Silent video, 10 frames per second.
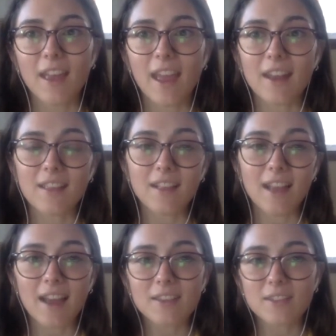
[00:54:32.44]
And in the
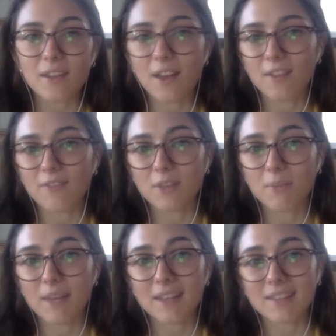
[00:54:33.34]
last few
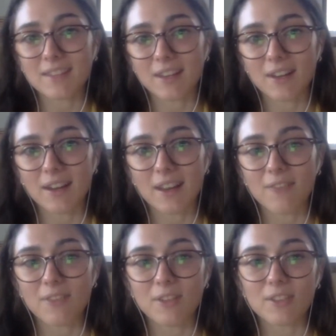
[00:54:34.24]
minutes here, if
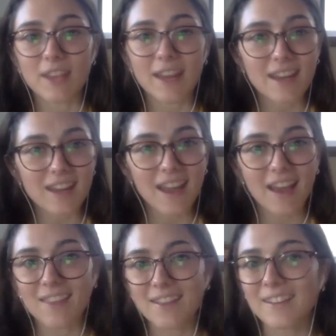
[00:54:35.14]
there's any
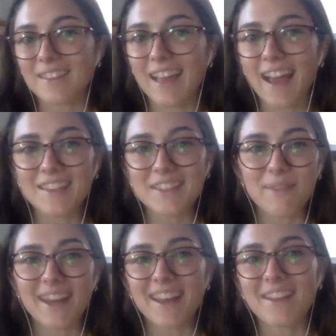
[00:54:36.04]
other last
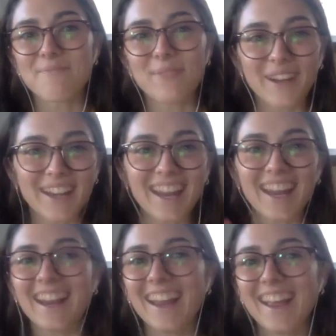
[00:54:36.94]
minute
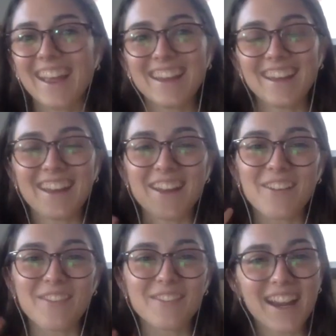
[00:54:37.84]
burning,
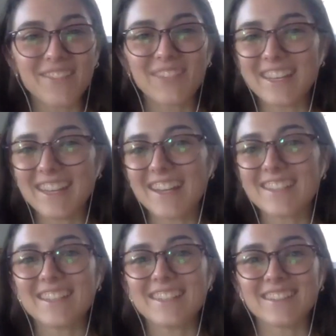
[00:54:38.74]

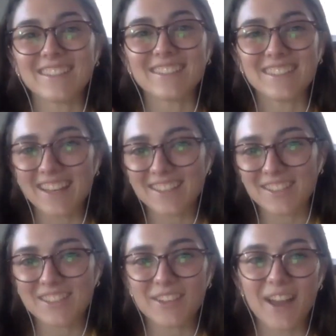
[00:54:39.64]
recommendations or
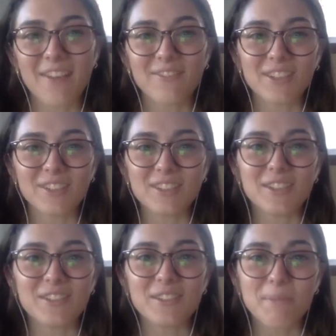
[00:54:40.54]
suggestions you have for
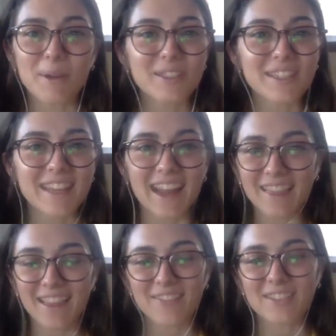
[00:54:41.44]
students, personally,
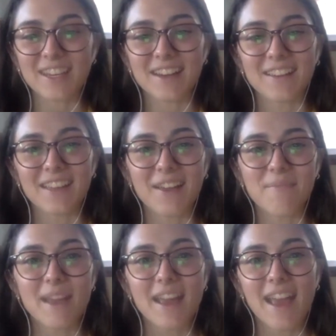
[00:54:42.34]
I'd love to hear them.
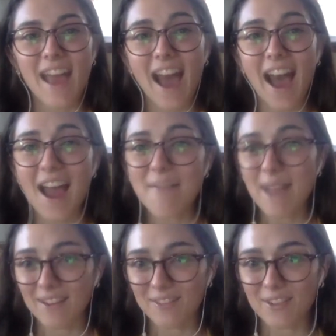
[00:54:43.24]
I'm
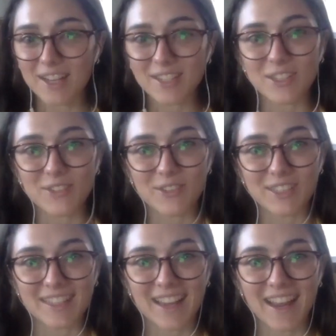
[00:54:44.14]
out of questions for
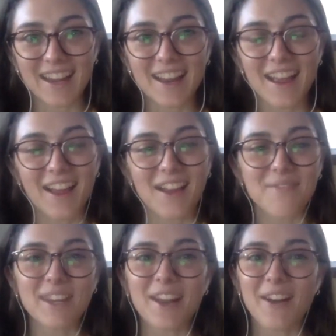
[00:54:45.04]
tonight.
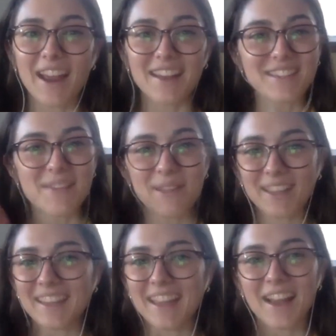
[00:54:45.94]
I
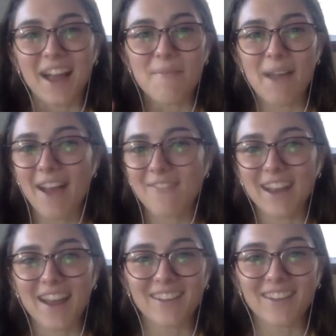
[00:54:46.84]
typically, they come half
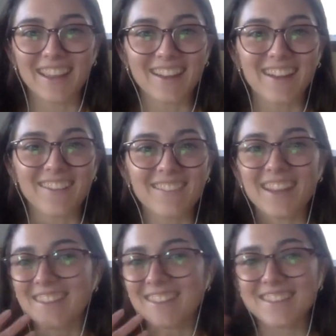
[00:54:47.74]
an hour later,
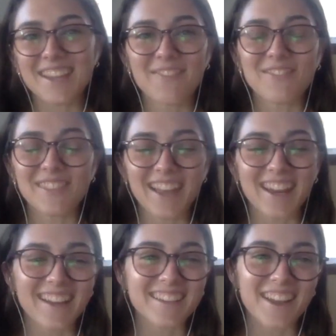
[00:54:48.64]
they just come
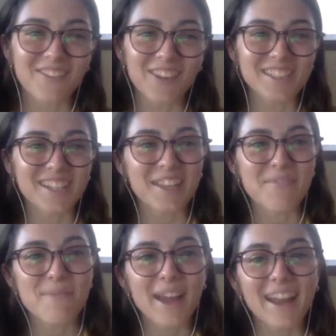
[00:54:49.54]
flooding, unfortunately.
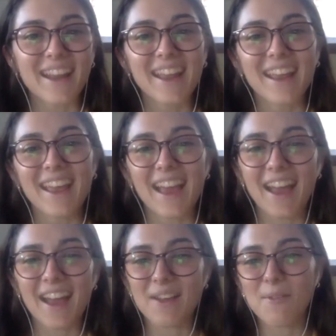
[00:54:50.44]
But
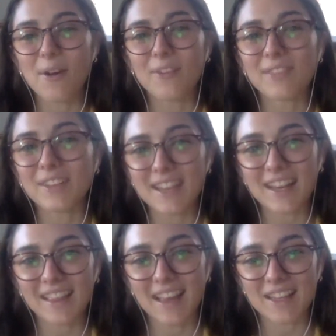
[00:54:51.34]
Or if there's
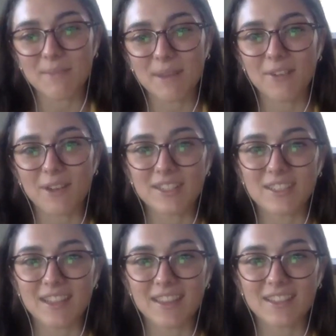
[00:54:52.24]
any last minute
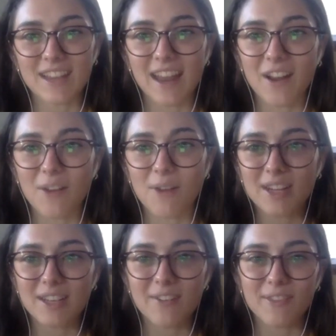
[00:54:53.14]
questions on the chat, I'll
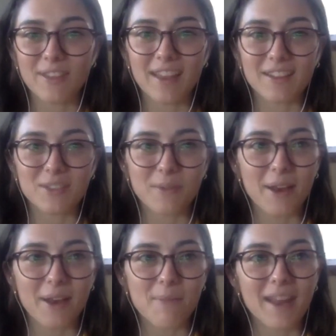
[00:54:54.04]
watch out for that as
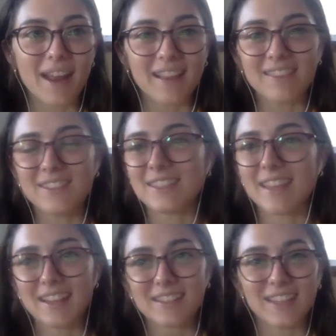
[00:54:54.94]
well. But I'd just
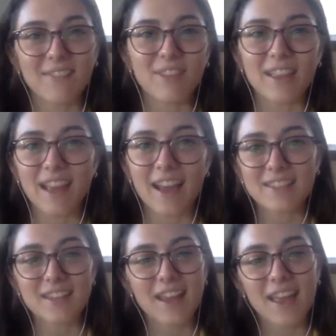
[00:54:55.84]
like to give you the
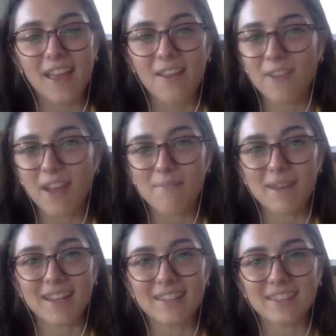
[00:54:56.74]
last 5
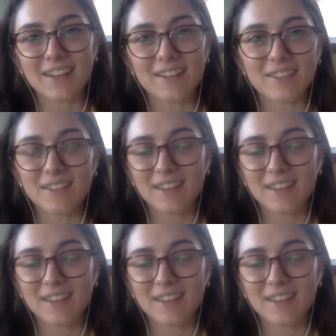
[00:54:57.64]
minutes here.